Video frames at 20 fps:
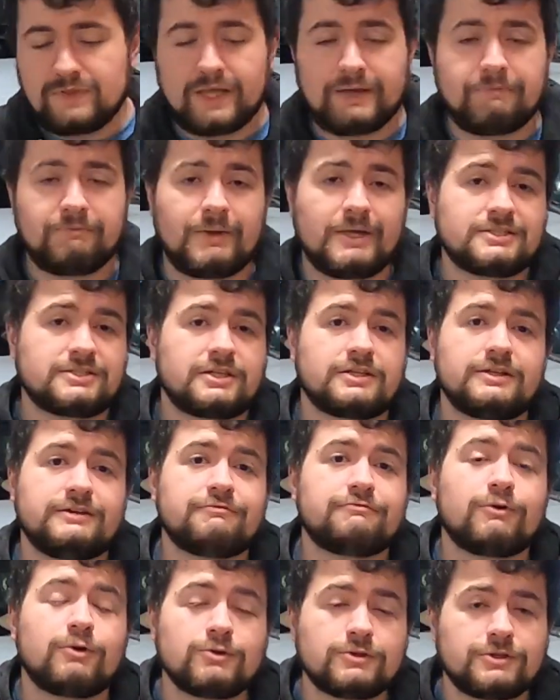they
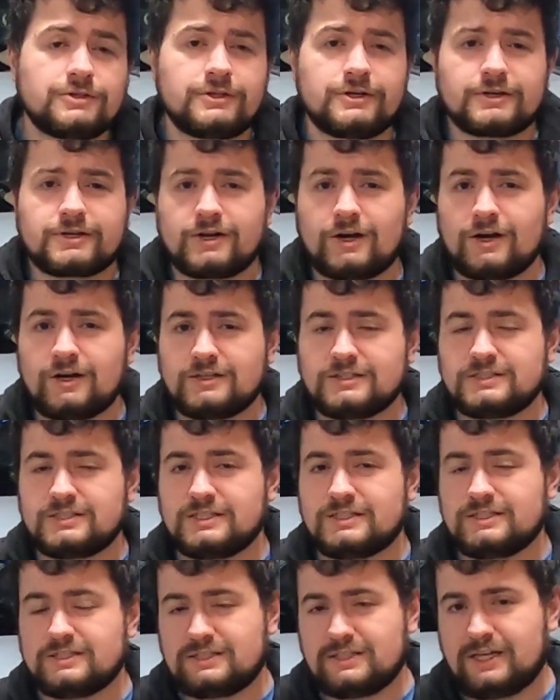basically folded their cards
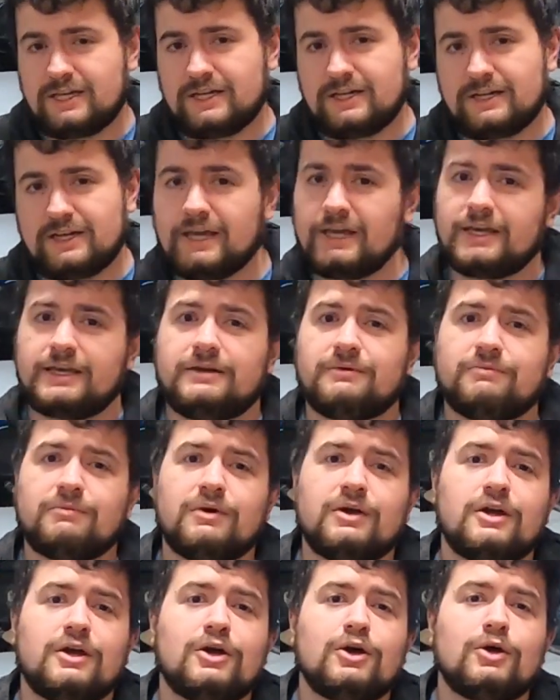and decided, hey,
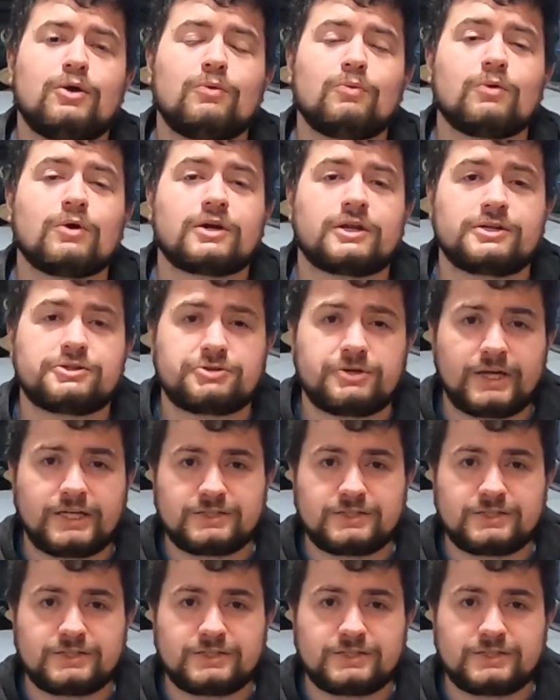we're going to